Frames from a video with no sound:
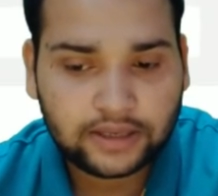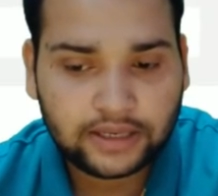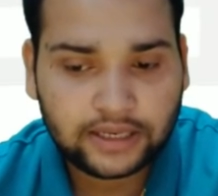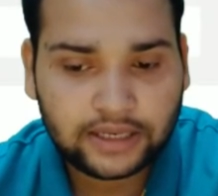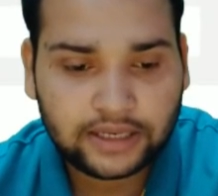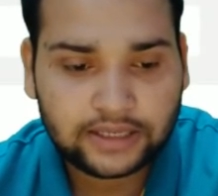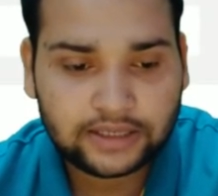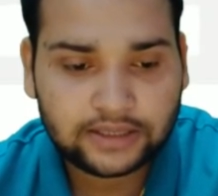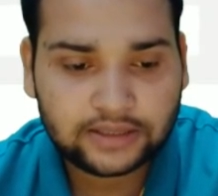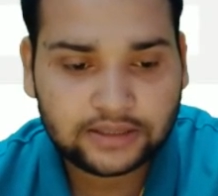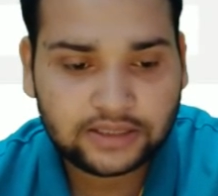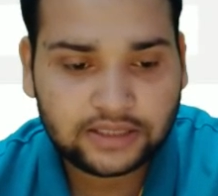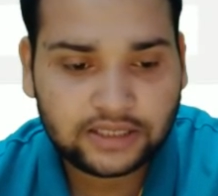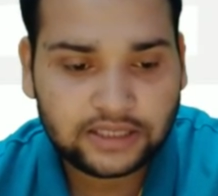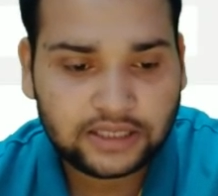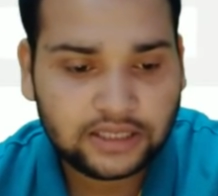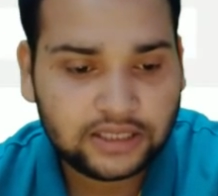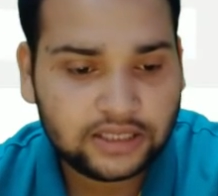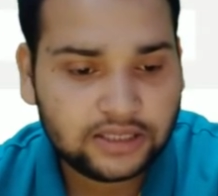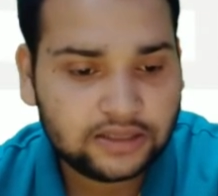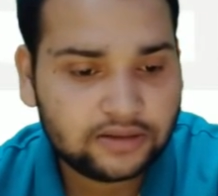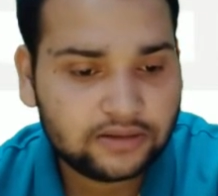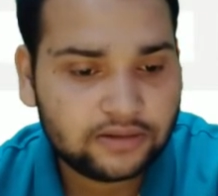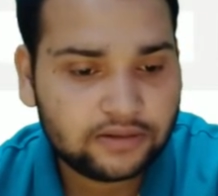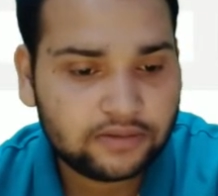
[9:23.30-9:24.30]
and
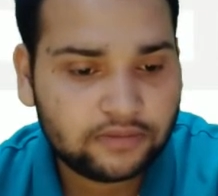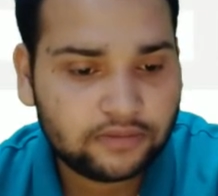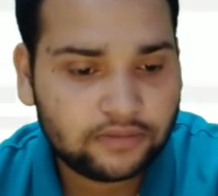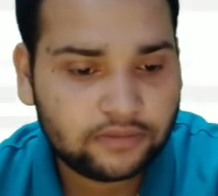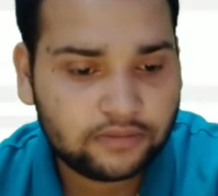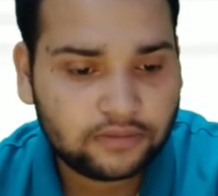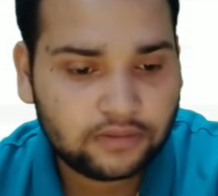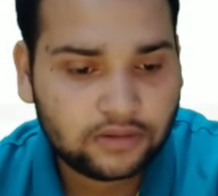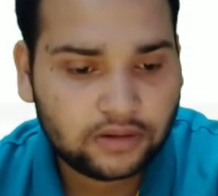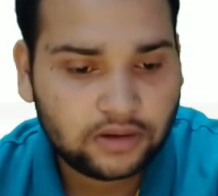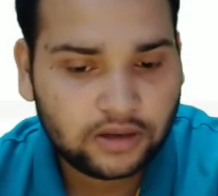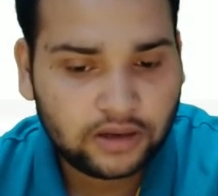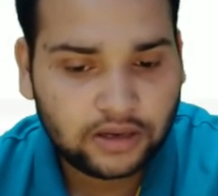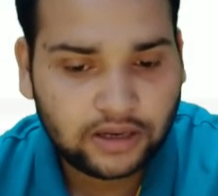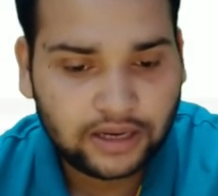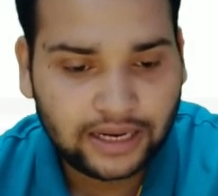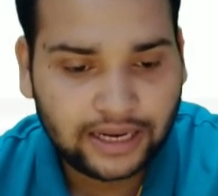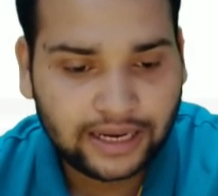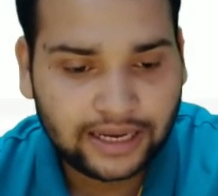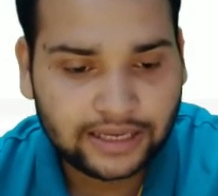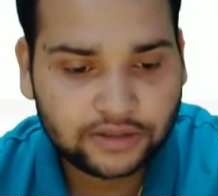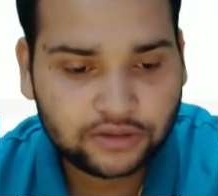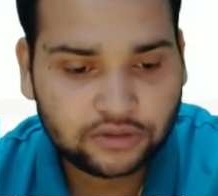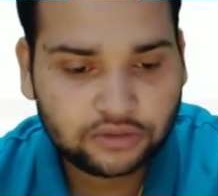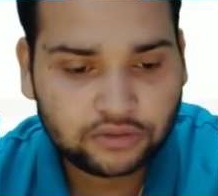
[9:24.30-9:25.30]
see.
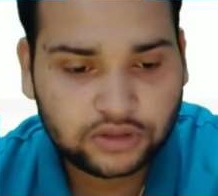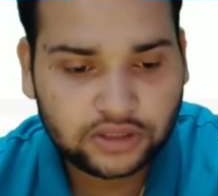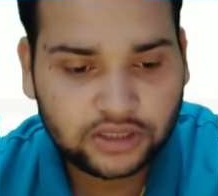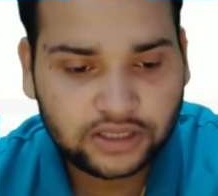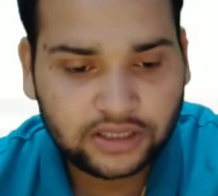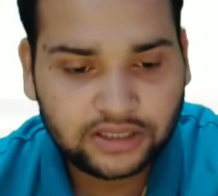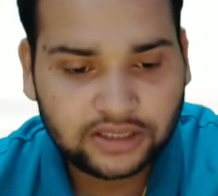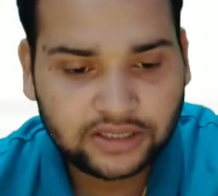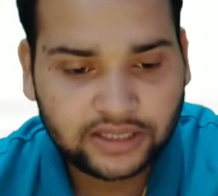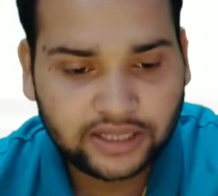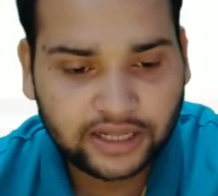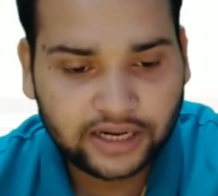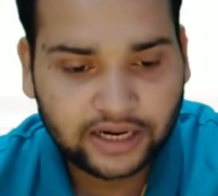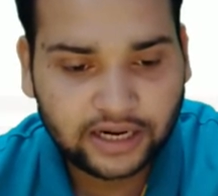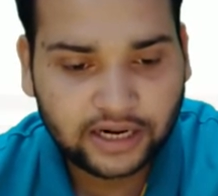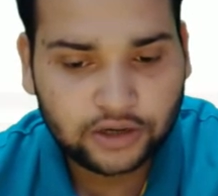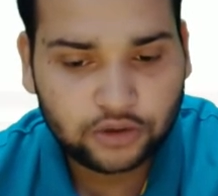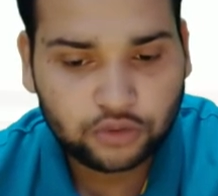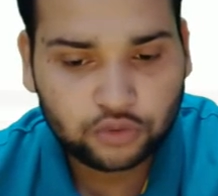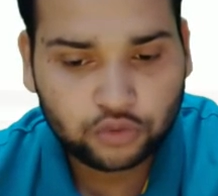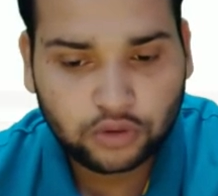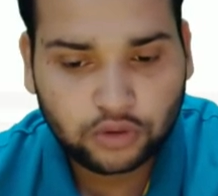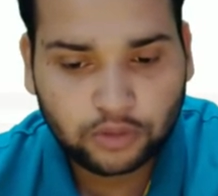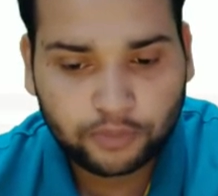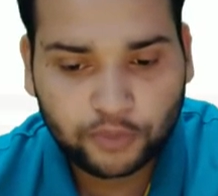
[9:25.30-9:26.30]
As you see, there
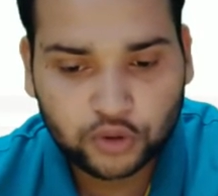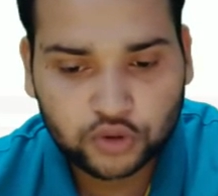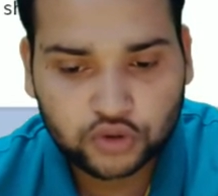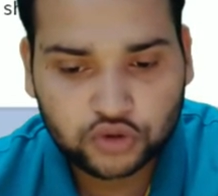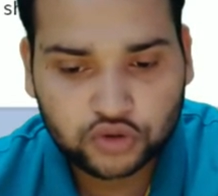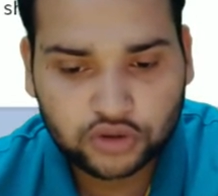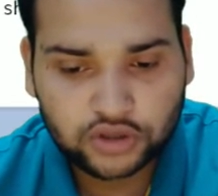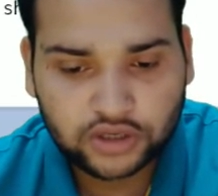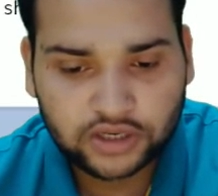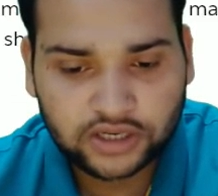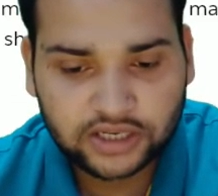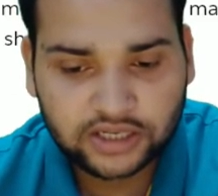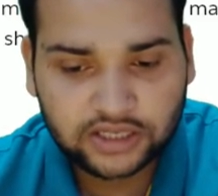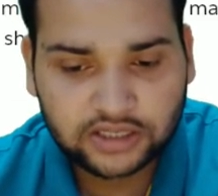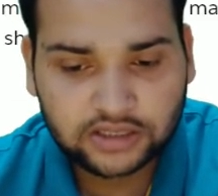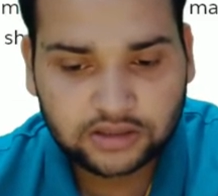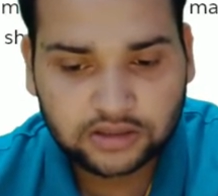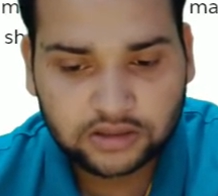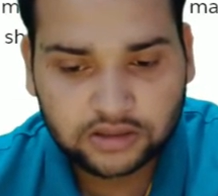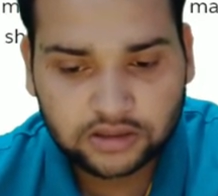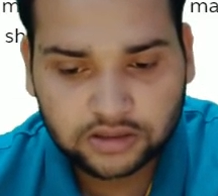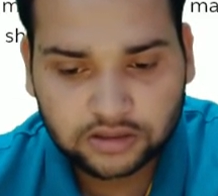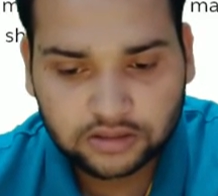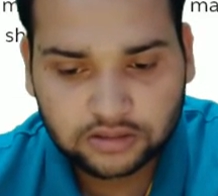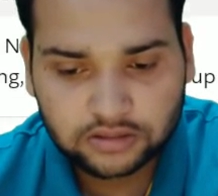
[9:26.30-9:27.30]
are two
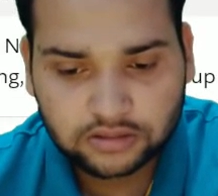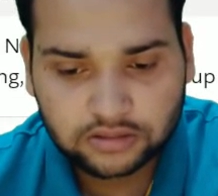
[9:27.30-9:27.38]
opportunities